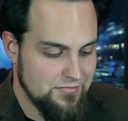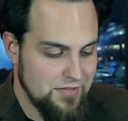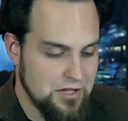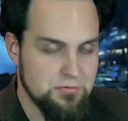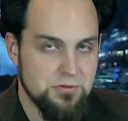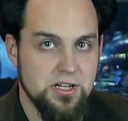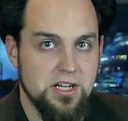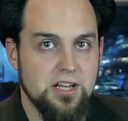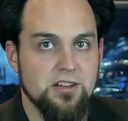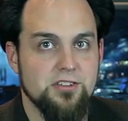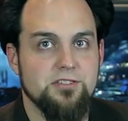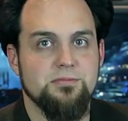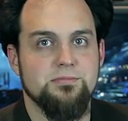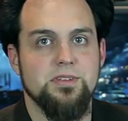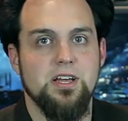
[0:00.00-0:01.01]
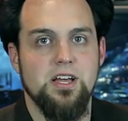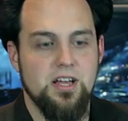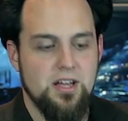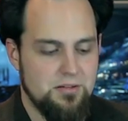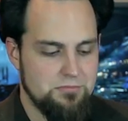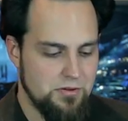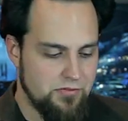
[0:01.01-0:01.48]
That's ridiculous.
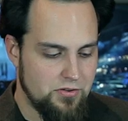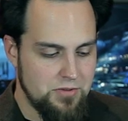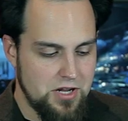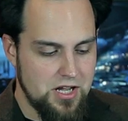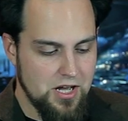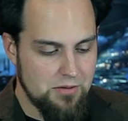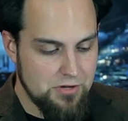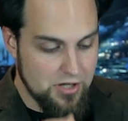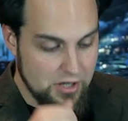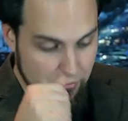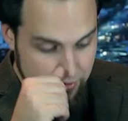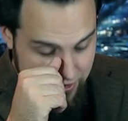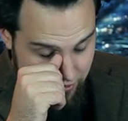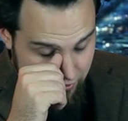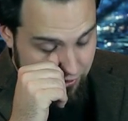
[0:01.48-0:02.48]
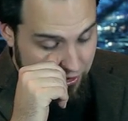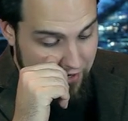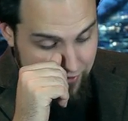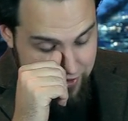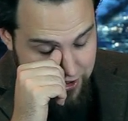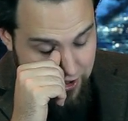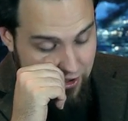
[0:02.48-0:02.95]
But for me, I'm going to go with the
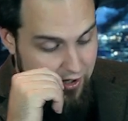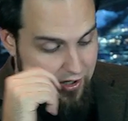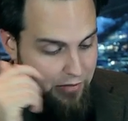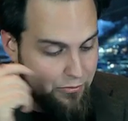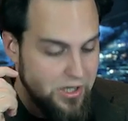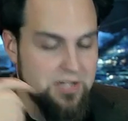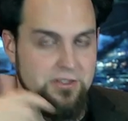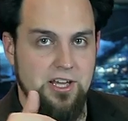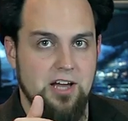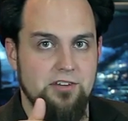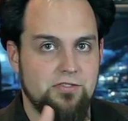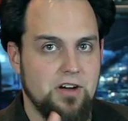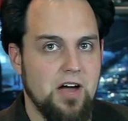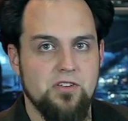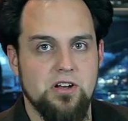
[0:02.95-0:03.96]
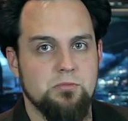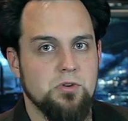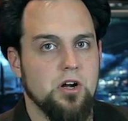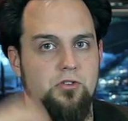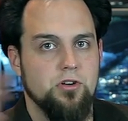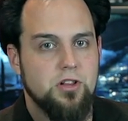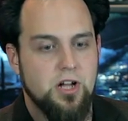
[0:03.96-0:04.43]
graphics card, and I'm going to get the i5, and I'm
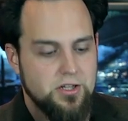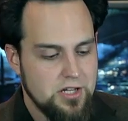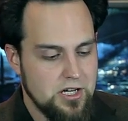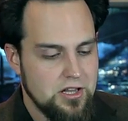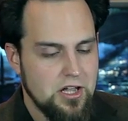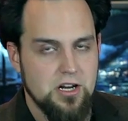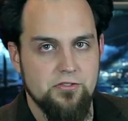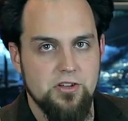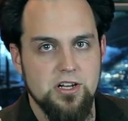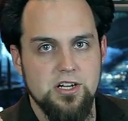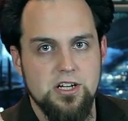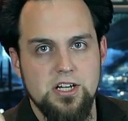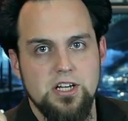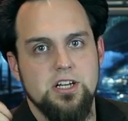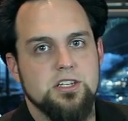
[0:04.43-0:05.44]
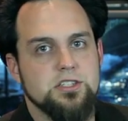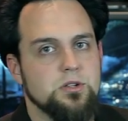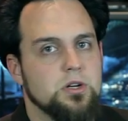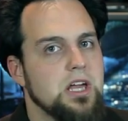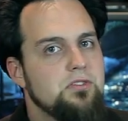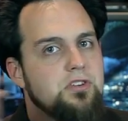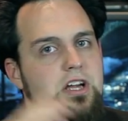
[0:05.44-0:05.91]
going to overclock the hell out of it.
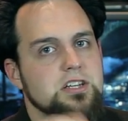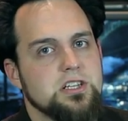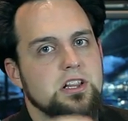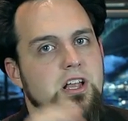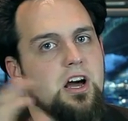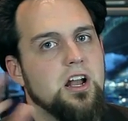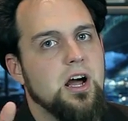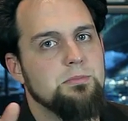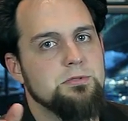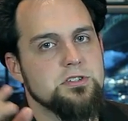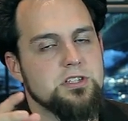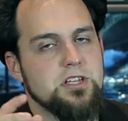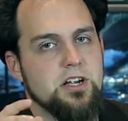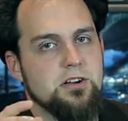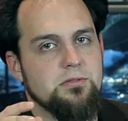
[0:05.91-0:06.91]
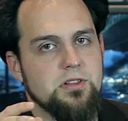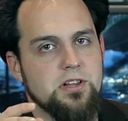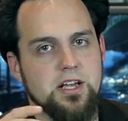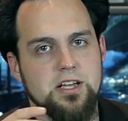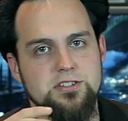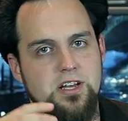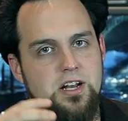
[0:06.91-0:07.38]
So I gave you guys a lot of options there. And
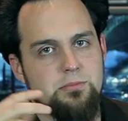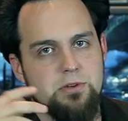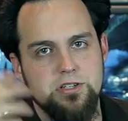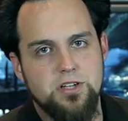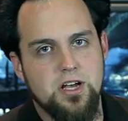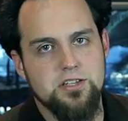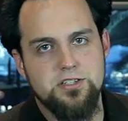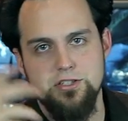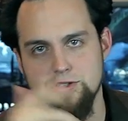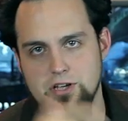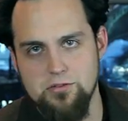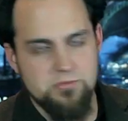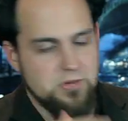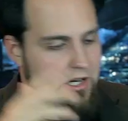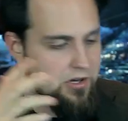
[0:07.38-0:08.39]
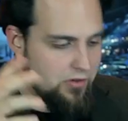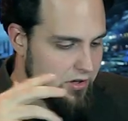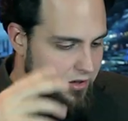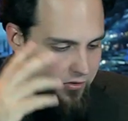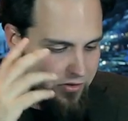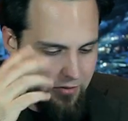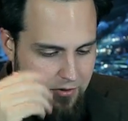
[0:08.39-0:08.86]
like I said, I'm exhausted, so I'm kind of
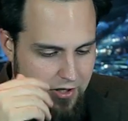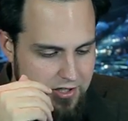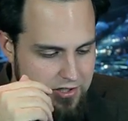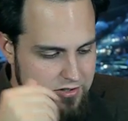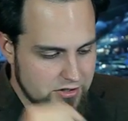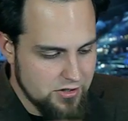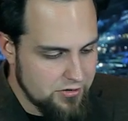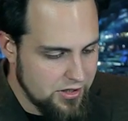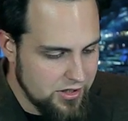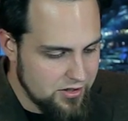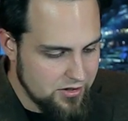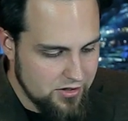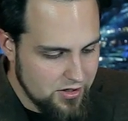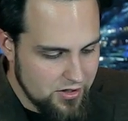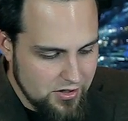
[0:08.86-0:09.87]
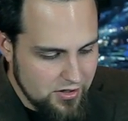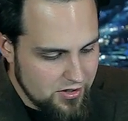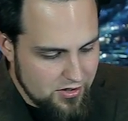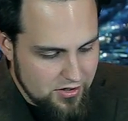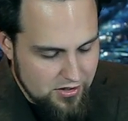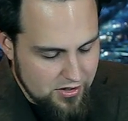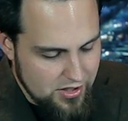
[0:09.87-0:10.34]
all over the place, stuttering and
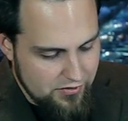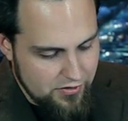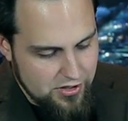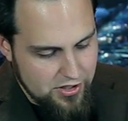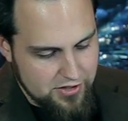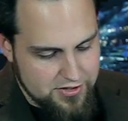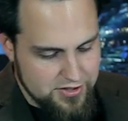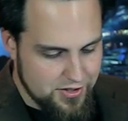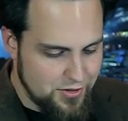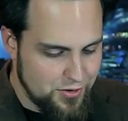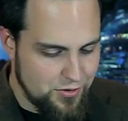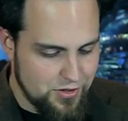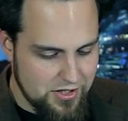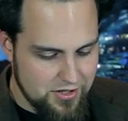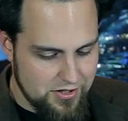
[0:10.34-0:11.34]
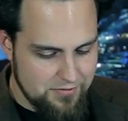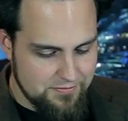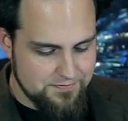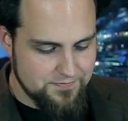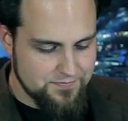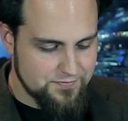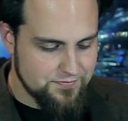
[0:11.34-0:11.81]
everything. So I'm
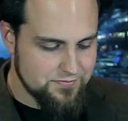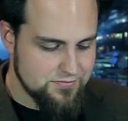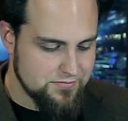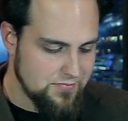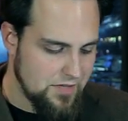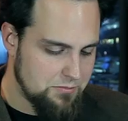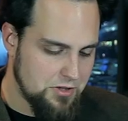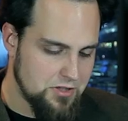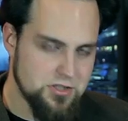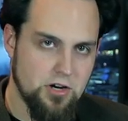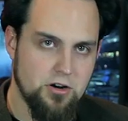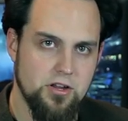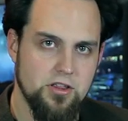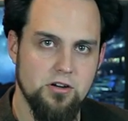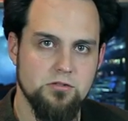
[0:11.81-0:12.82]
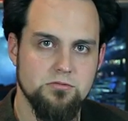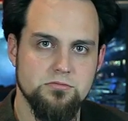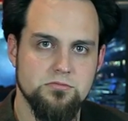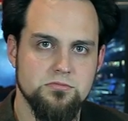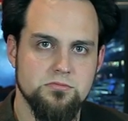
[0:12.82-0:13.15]
not sorry, though.